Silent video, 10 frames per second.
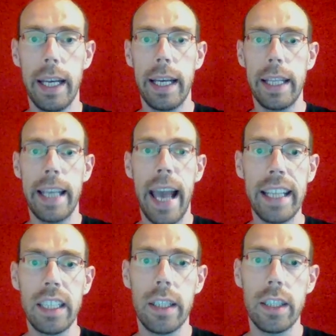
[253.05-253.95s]
The
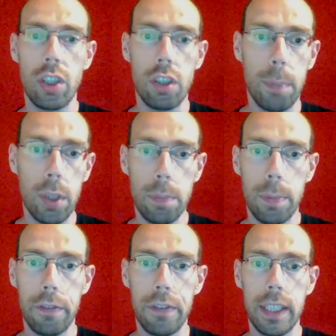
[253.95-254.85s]
extra surplus
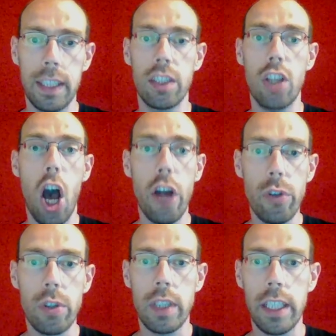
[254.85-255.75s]
profit is an
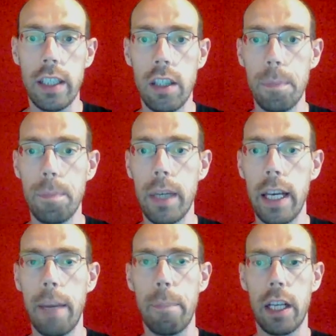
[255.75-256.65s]
unearned income
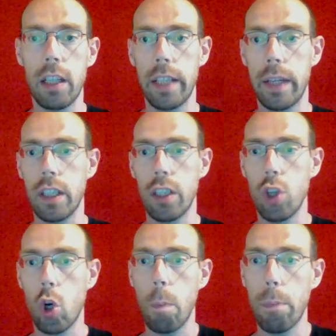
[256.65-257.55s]
because there is
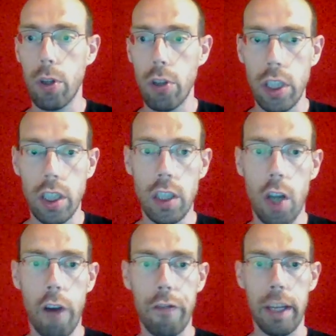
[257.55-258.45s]
no production
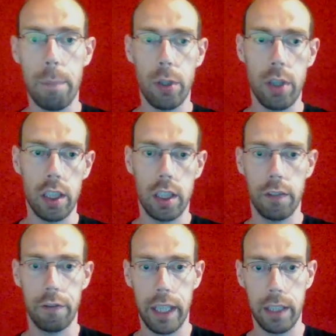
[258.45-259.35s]
of a production
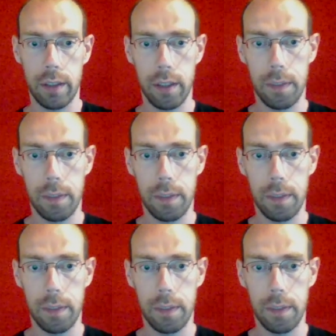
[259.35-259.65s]
factor.